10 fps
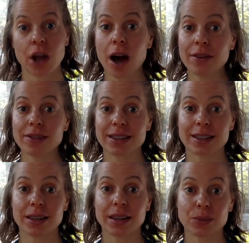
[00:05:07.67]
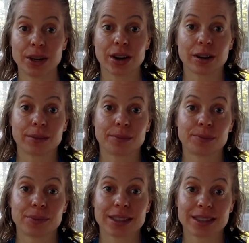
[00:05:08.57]
Often we are
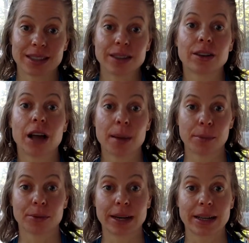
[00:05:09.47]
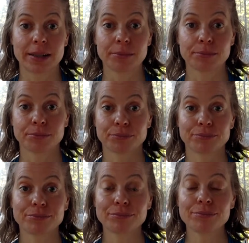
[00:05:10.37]
still operating
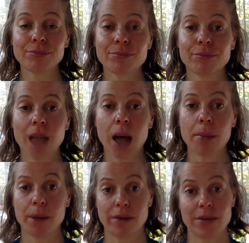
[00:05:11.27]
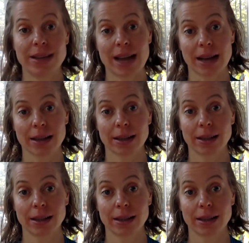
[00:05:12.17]
above the neck